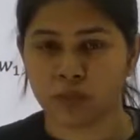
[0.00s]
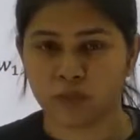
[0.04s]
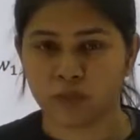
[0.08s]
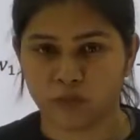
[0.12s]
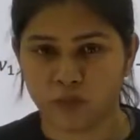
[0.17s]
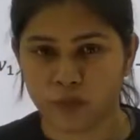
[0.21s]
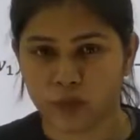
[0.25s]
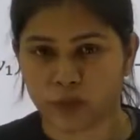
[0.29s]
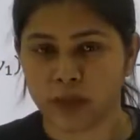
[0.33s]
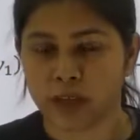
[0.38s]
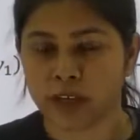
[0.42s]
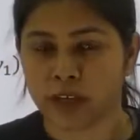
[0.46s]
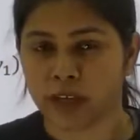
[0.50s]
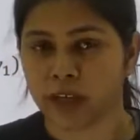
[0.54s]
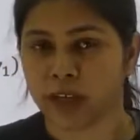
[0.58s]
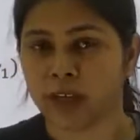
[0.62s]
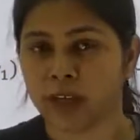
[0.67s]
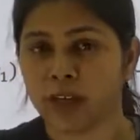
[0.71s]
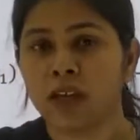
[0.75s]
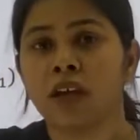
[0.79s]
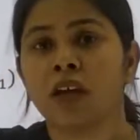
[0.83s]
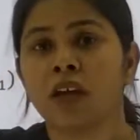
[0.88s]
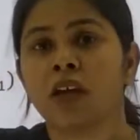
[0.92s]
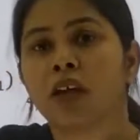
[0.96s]
work here
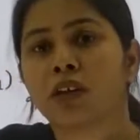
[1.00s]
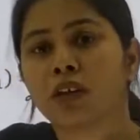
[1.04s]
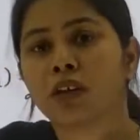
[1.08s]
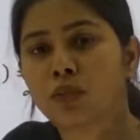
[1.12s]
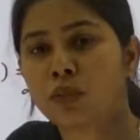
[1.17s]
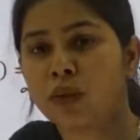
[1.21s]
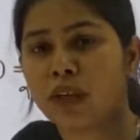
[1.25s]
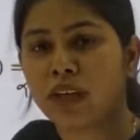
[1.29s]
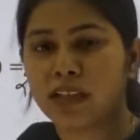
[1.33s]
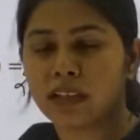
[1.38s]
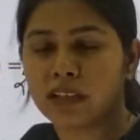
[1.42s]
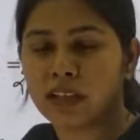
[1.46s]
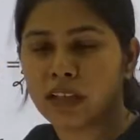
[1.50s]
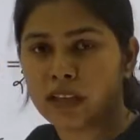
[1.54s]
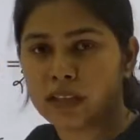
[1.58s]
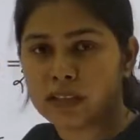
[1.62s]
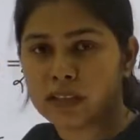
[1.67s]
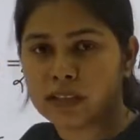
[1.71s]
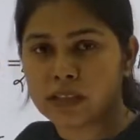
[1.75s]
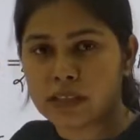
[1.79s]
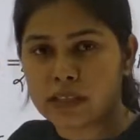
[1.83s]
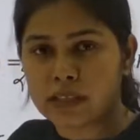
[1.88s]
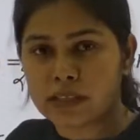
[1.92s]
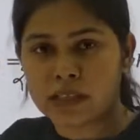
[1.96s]
to get the
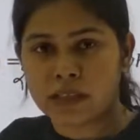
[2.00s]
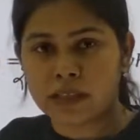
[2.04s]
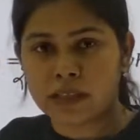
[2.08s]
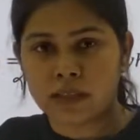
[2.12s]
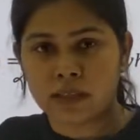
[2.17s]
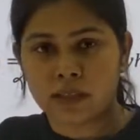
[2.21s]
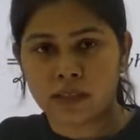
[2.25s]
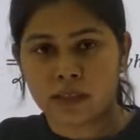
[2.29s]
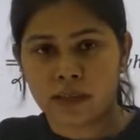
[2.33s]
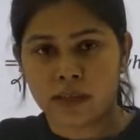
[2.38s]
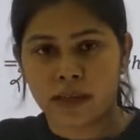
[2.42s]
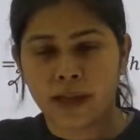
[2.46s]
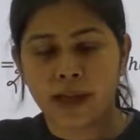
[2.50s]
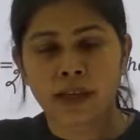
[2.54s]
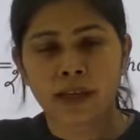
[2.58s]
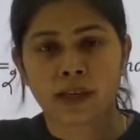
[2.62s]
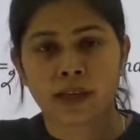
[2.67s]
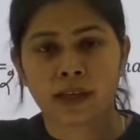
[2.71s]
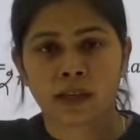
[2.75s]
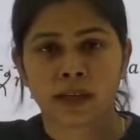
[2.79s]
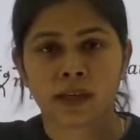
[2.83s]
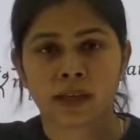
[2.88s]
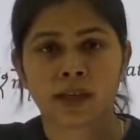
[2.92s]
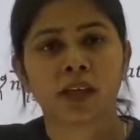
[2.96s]
results, right?
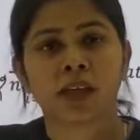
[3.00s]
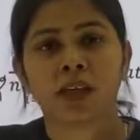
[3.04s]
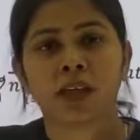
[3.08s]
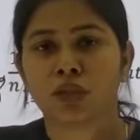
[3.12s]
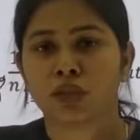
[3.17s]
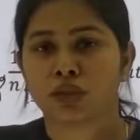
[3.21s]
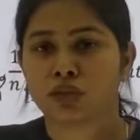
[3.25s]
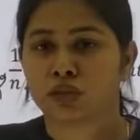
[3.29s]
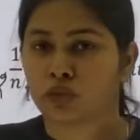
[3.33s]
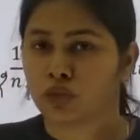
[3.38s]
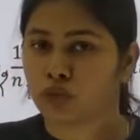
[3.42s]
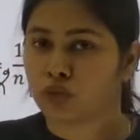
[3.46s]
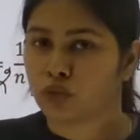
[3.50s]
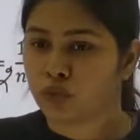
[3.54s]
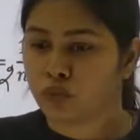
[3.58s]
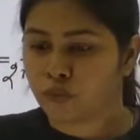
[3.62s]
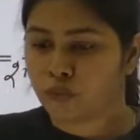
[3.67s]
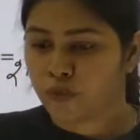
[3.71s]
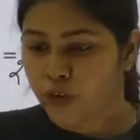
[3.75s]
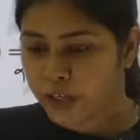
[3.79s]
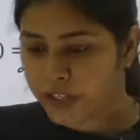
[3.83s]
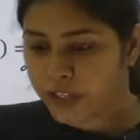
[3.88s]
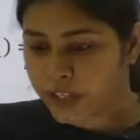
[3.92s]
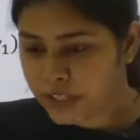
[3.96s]
So
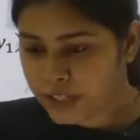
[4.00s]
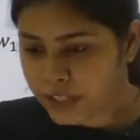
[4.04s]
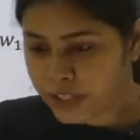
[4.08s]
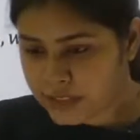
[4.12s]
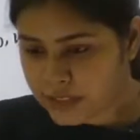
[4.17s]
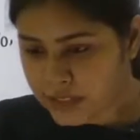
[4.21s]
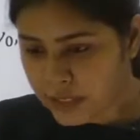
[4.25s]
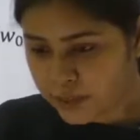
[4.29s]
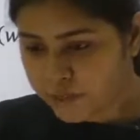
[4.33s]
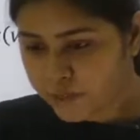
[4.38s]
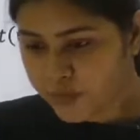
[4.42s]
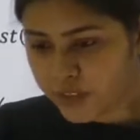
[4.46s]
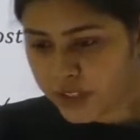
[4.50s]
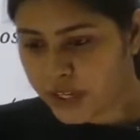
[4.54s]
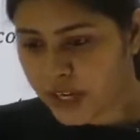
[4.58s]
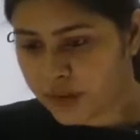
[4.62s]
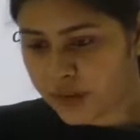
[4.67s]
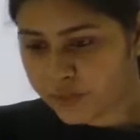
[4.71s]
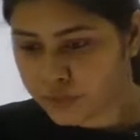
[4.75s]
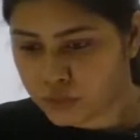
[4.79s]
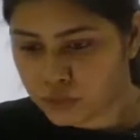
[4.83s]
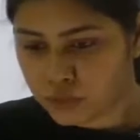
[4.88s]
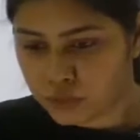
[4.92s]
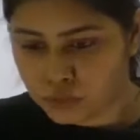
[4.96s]
for a gate exam, we
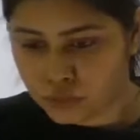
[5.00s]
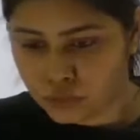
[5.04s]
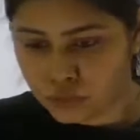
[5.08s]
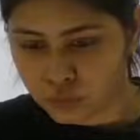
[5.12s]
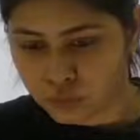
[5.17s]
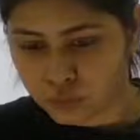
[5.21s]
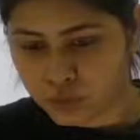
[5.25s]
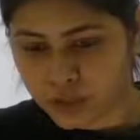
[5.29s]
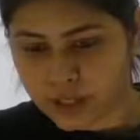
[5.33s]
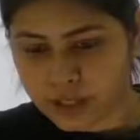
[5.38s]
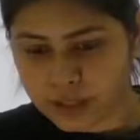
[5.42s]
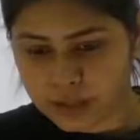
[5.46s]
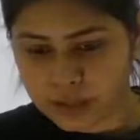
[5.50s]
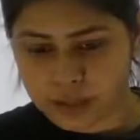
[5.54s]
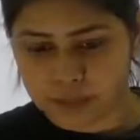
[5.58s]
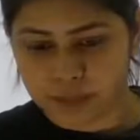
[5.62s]
have to do that,